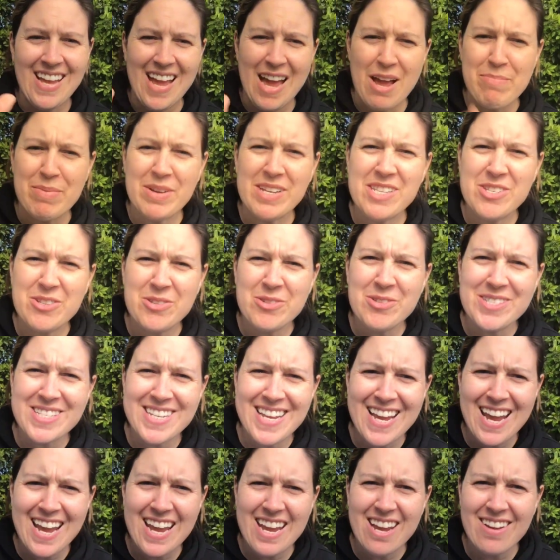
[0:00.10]
Happy
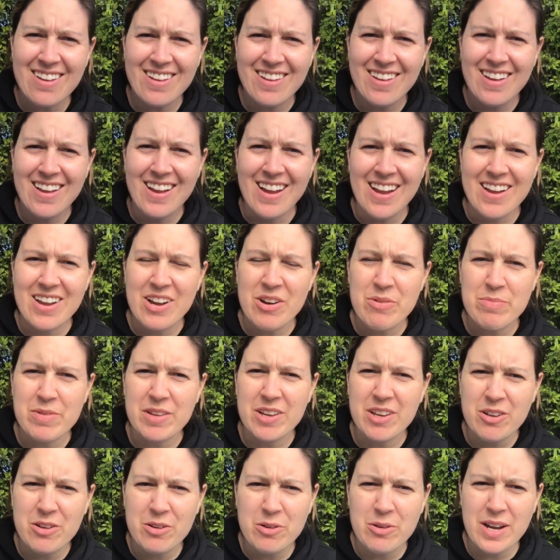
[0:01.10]
Tuesday! I hope
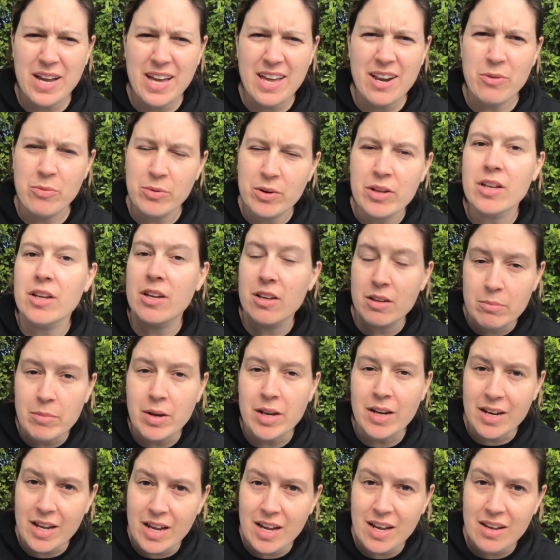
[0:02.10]
that you had a really good
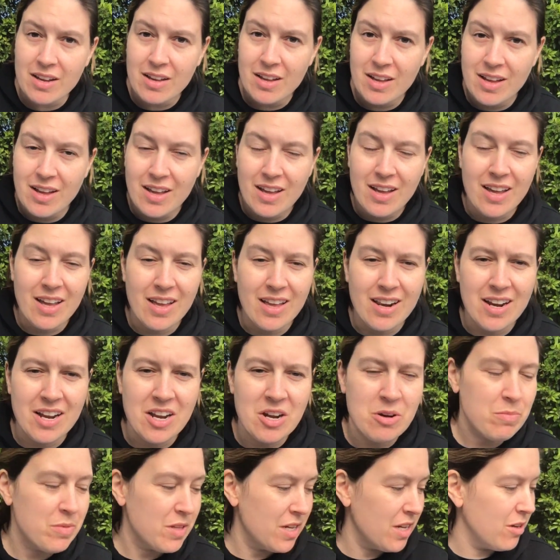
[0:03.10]
Monday, and I
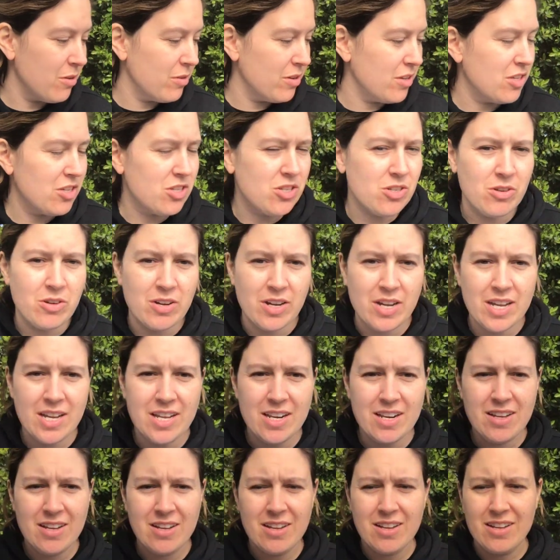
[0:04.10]
hope that you enjoyed
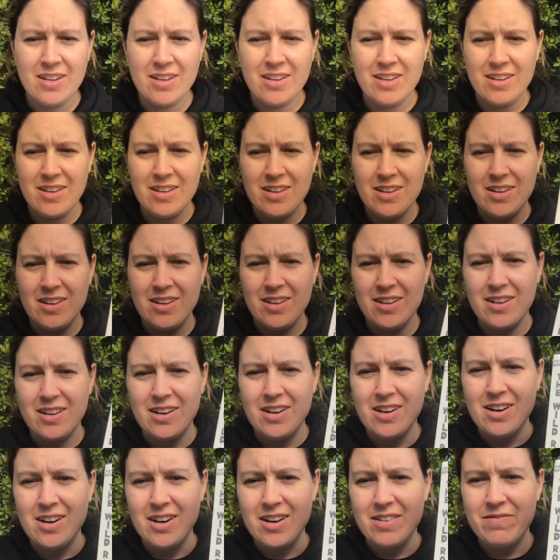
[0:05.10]

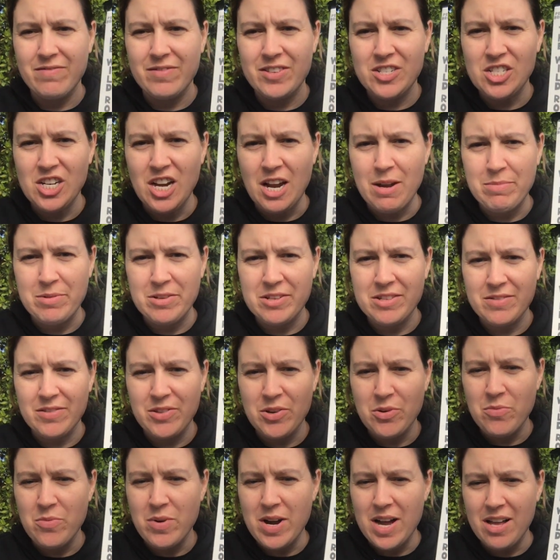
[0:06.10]
our chapters of
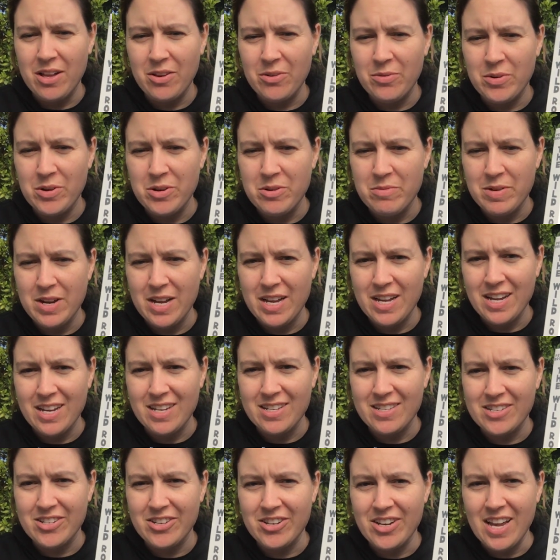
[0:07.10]
The Wild Robot
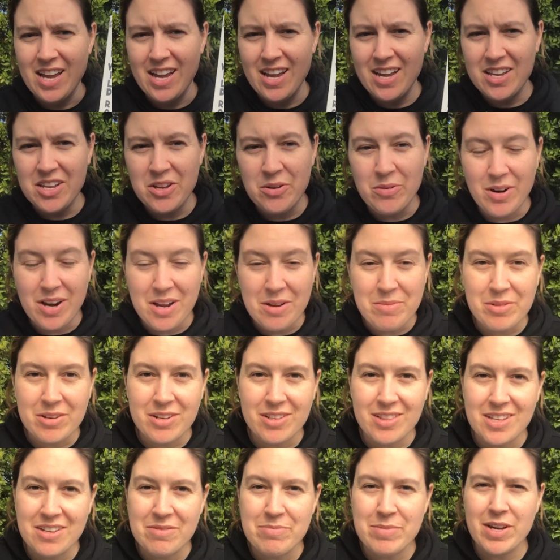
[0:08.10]
yesterday, and you were able to
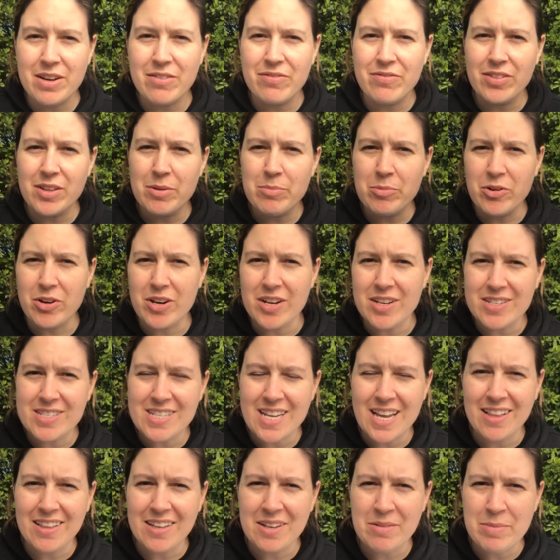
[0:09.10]
leave me a Flipgrid
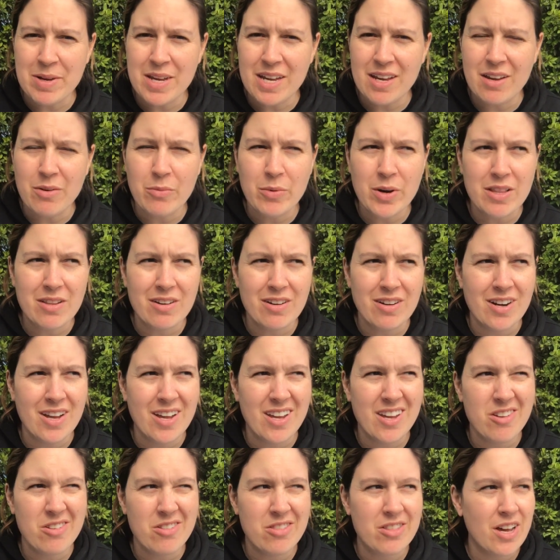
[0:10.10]
telling me whether or
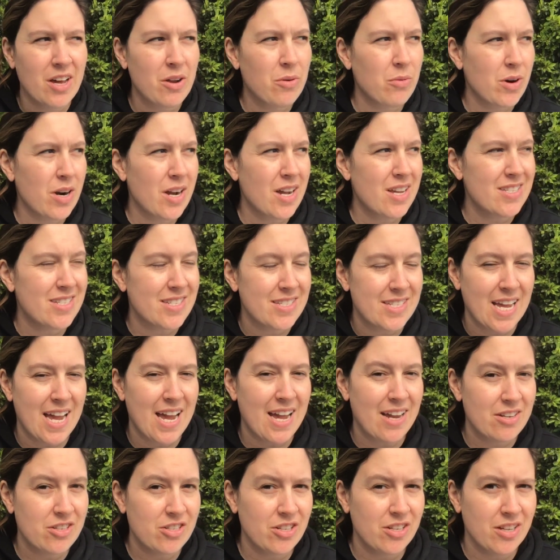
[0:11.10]
not you thought Roz is
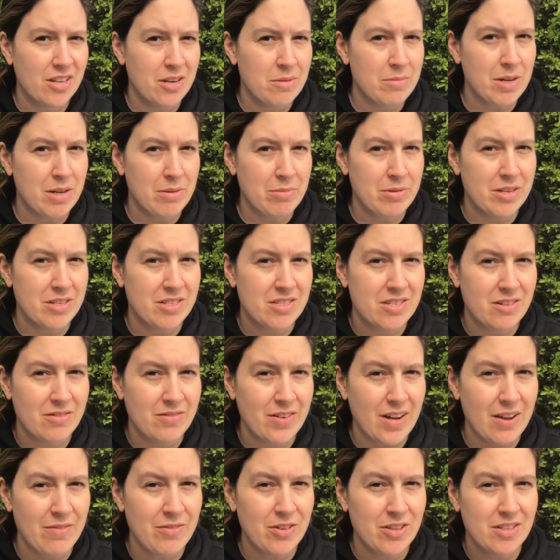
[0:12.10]
actually going to be able to
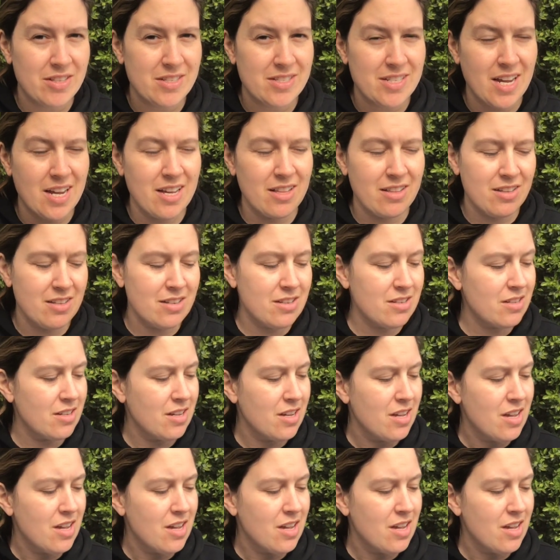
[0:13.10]
survive on this island.